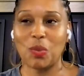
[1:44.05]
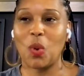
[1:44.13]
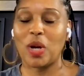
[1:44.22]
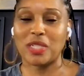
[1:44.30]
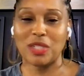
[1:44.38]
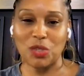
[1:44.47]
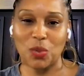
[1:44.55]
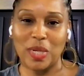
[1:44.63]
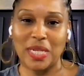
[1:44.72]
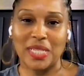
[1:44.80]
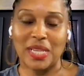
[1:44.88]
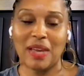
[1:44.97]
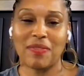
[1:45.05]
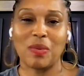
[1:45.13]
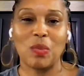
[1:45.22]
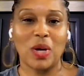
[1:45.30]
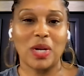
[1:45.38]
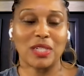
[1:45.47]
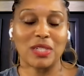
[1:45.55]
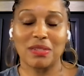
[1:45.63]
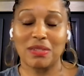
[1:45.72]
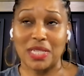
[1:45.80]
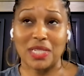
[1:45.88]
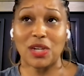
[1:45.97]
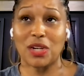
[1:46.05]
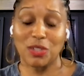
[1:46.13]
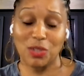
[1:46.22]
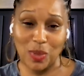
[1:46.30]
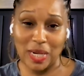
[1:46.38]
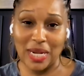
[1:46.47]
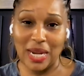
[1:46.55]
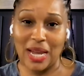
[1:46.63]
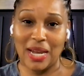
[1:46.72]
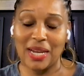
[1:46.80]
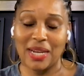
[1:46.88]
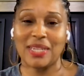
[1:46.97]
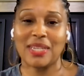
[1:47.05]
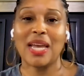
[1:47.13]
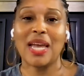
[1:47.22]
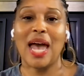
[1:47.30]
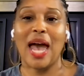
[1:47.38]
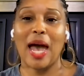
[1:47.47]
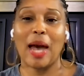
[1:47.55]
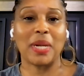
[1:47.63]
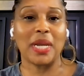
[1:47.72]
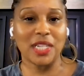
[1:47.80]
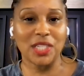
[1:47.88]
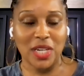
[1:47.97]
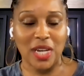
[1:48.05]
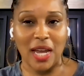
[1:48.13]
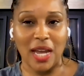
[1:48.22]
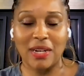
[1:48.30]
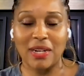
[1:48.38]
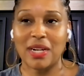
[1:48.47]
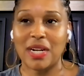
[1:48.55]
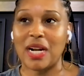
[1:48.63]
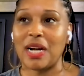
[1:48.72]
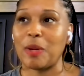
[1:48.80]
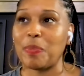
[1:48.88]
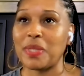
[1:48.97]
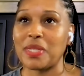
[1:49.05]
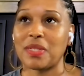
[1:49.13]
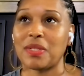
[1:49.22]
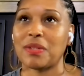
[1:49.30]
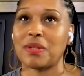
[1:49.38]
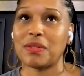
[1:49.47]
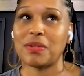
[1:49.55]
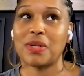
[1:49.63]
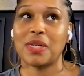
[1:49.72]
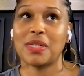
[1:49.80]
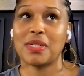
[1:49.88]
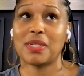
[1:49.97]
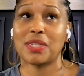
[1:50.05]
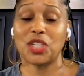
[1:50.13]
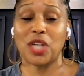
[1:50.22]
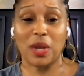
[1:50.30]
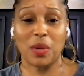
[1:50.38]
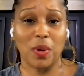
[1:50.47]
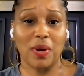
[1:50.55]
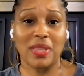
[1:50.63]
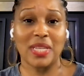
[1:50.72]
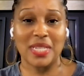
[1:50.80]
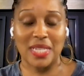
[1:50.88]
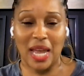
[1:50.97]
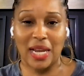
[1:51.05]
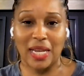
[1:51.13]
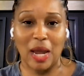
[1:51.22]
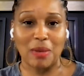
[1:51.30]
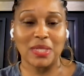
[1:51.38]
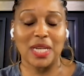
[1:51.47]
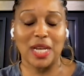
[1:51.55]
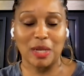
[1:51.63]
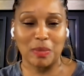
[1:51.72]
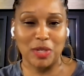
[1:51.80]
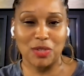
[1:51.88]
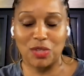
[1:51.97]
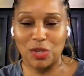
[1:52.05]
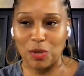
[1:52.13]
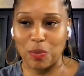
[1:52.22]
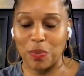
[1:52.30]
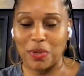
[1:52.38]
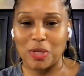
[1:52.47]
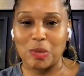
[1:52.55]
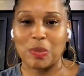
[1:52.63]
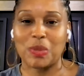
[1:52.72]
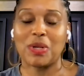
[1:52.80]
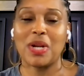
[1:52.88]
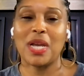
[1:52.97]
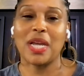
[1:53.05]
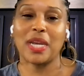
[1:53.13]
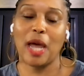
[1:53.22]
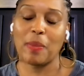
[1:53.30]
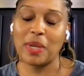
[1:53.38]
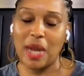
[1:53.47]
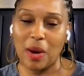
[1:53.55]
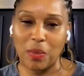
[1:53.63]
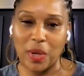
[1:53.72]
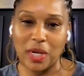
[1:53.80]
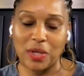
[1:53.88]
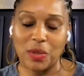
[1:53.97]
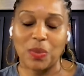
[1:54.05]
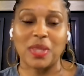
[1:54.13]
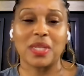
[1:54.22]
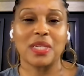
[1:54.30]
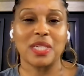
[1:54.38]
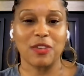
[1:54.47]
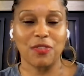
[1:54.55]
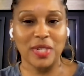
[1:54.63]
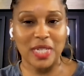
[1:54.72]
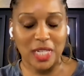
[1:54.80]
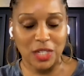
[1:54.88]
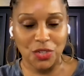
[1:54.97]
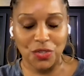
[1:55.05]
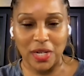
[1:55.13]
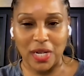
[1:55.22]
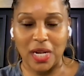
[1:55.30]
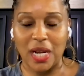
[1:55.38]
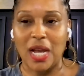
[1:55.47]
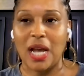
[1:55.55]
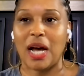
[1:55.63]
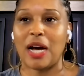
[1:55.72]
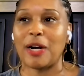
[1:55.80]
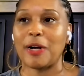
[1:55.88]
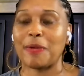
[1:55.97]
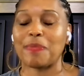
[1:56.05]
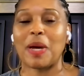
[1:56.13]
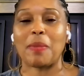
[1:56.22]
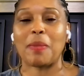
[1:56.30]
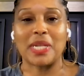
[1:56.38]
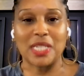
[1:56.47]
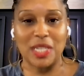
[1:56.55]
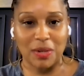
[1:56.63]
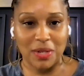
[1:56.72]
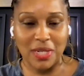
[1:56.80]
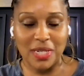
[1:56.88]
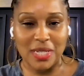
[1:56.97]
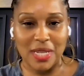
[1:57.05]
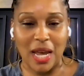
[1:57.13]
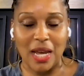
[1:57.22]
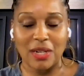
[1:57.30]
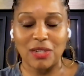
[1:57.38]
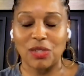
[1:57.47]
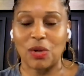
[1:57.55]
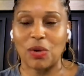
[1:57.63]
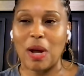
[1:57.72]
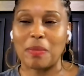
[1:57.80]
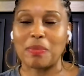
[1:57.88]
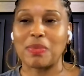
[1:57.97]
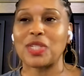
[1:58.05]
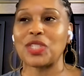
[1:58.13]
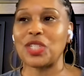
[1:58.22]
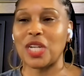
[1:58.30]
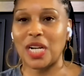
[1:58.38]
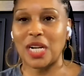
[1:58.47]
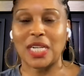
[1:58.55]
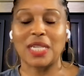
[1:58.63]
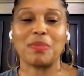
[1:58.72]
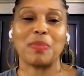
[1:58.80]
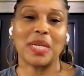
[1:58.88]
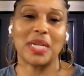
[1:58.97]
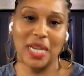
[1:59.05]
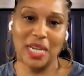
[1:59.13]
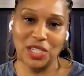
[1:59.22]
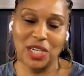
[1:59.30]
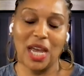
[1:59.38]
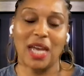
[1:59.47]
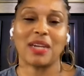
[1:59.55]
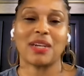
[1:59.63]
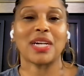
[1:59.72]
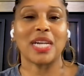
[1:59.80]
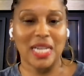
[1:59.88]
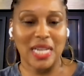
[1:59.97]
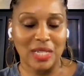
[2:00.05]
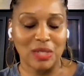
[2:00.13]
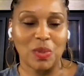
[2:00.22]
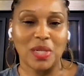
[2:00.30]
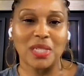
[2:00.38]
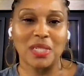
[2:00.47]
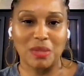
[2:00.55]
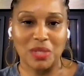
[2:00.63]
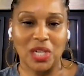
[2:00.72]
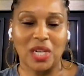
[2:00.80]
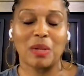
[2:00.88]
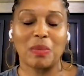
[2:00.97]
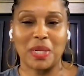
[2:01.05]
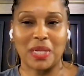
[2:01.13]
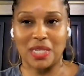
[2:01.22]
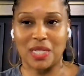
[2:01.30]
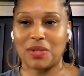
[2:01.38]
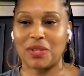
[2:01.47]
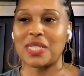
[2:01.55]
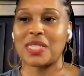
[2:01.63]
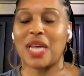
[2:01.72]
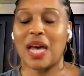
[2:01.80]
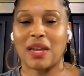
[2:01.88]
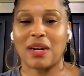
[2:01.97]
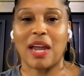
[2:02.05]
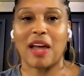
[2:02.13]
One's 27, one is just turned 29. I'm an educator up until January the 2nd, I was an elementary school principal. Now I'm a director with a different district. Um, I'm an interior designer, so I'm juggling being an educator as well as juggling being an interior designer.